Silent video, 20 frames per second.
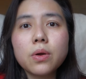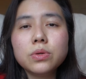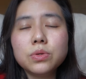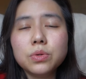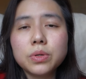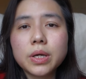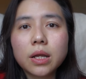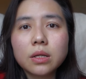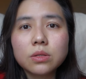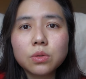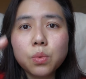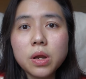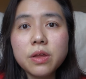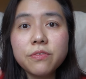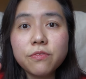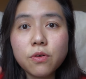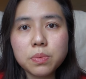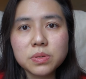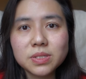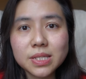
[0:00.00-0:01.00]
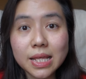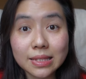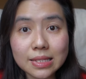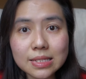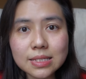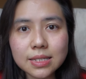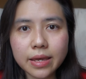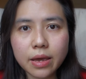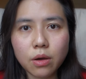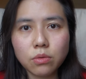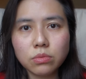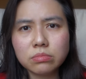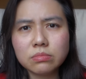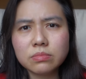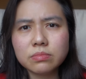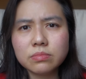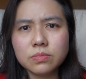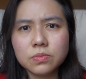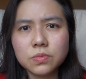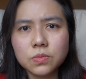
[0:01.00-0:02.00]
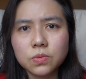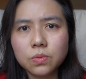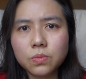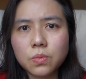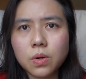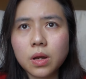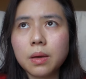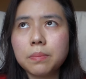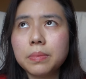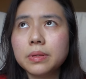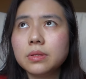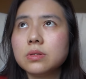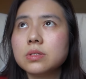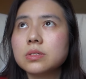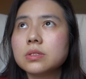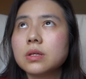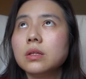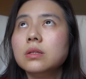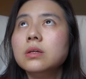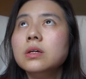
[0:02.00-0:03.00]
you get a 24% discount. What happened to the sun?